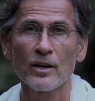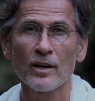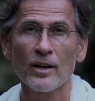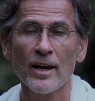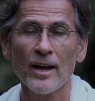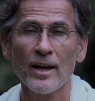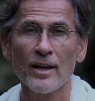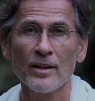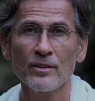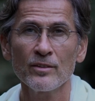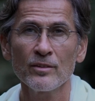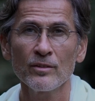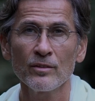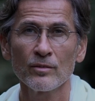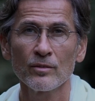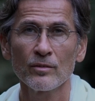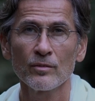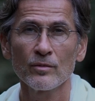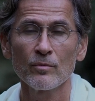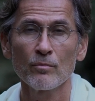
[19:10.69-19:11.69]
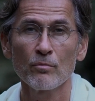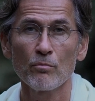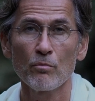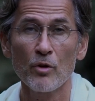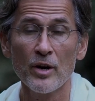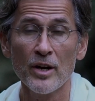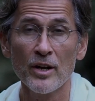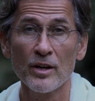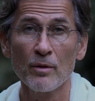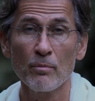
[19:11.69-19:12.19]
can
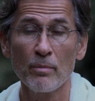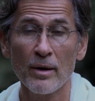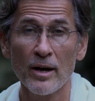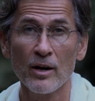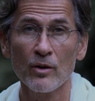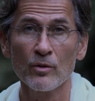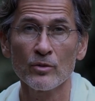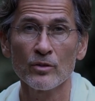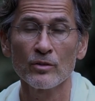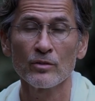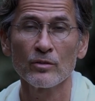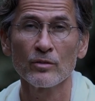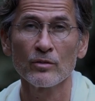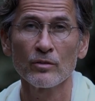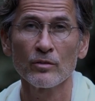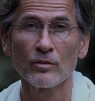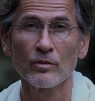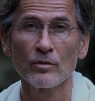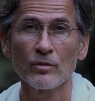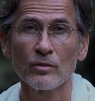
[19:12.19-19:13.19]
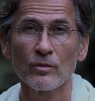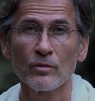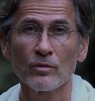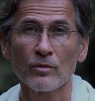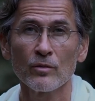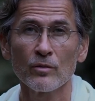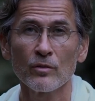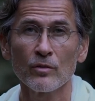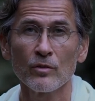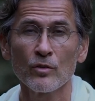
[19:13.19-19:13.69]
bring about
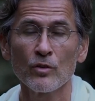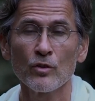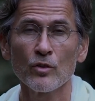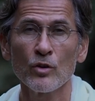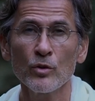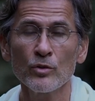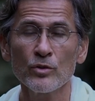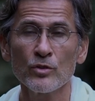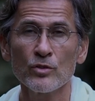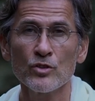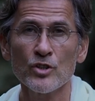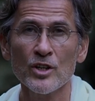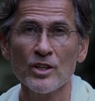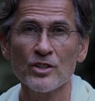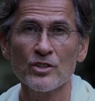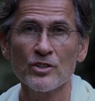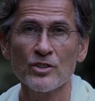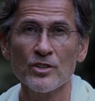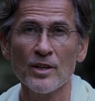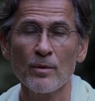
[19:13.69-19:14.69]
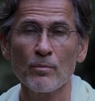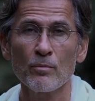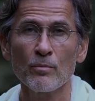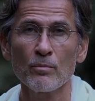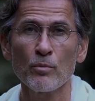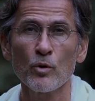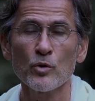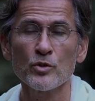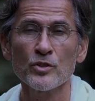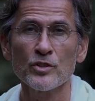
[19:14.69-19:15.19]
not just some
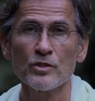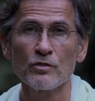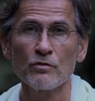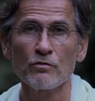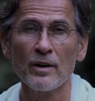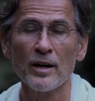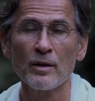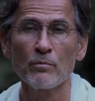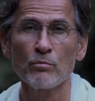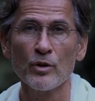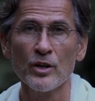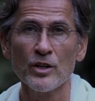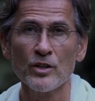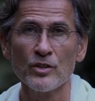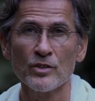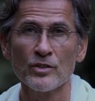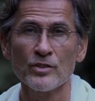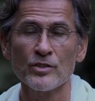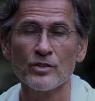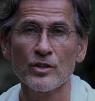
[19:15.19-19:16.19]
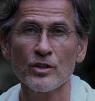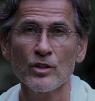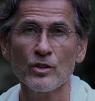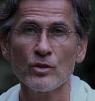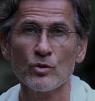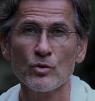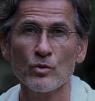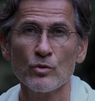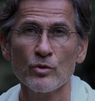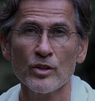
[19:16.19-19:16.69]
positive vibrations
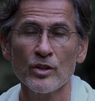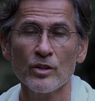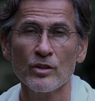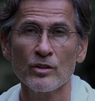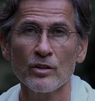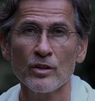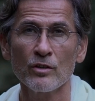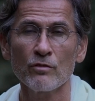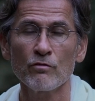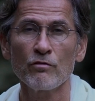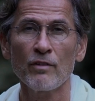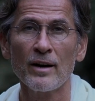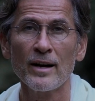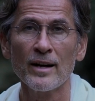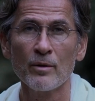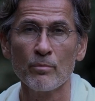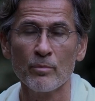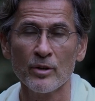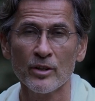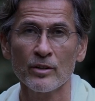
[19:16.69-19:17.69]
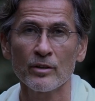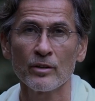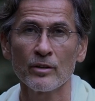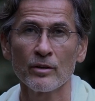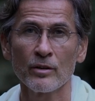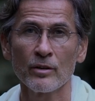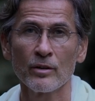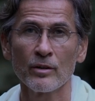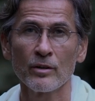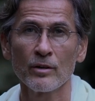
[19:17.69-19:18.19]
into the environment,
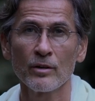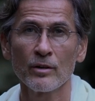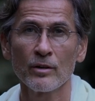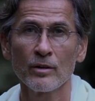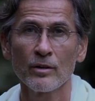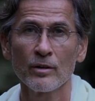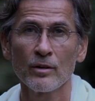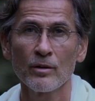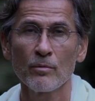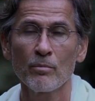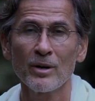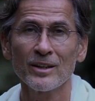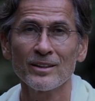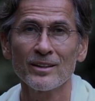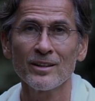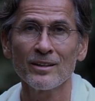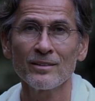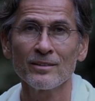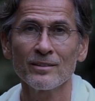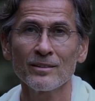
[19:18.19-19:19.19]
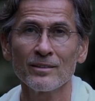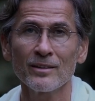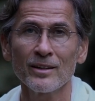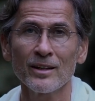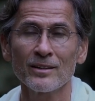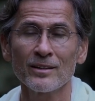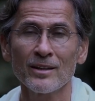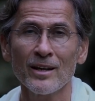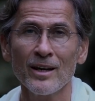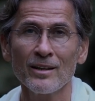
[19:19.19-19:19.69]
but can,
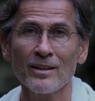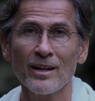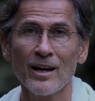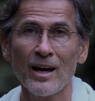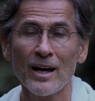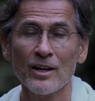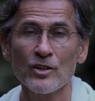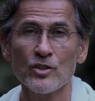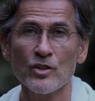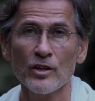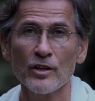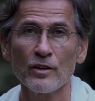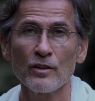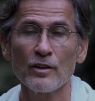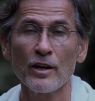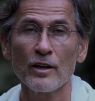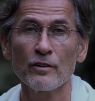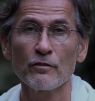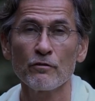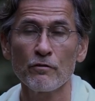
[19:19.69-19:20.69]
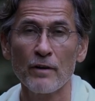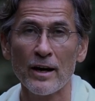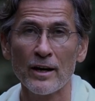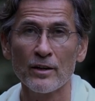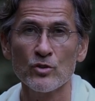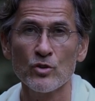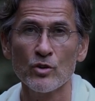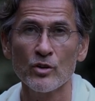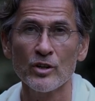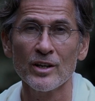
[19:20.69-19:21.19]
it can actually and
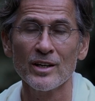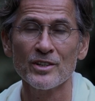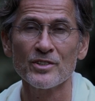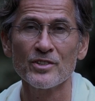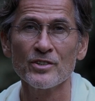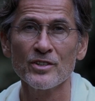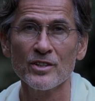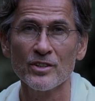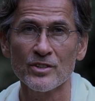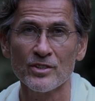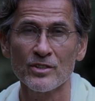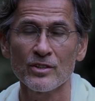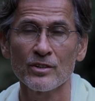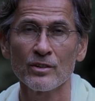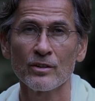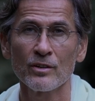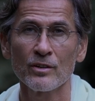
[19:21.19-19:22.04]
factually assist